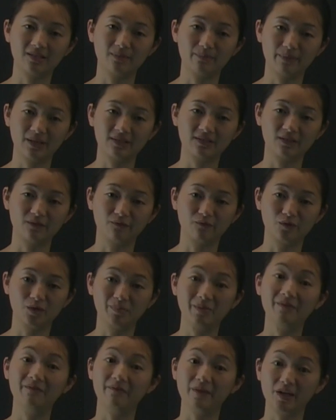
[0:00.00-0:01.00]
to best
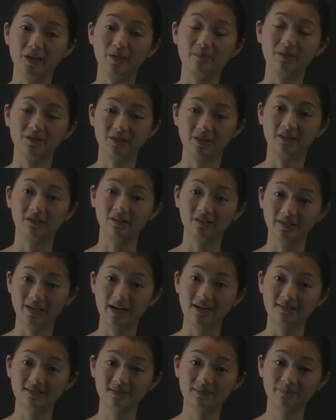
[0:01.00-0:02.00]
inform a very particular
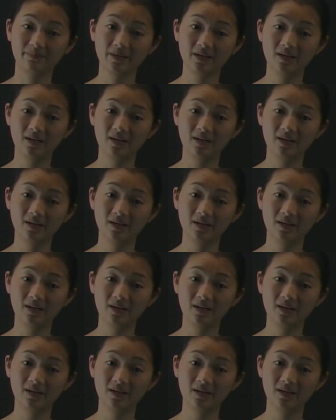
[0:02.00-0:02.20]
task?